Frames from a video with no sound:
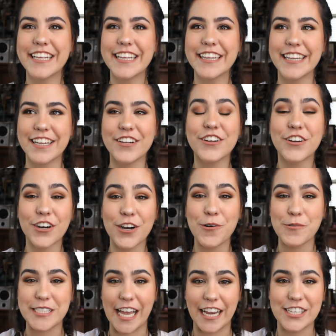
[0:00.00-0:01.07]
little girl
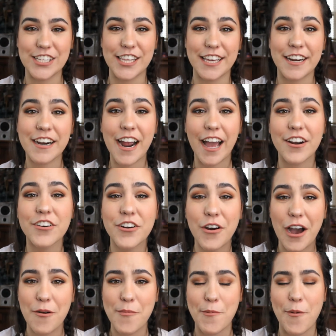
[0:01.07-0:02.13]
was actually there, I don't know
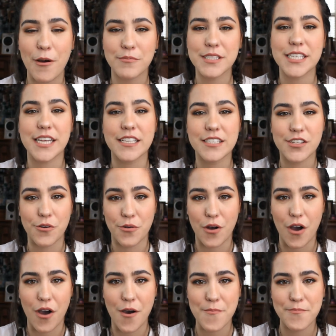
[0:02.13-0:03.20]
how my mom stayed so
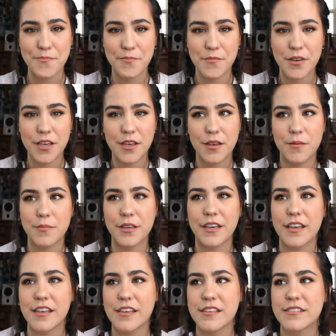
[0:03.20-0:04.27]
calm
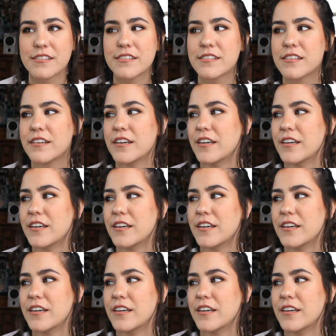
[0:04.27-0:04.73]
because,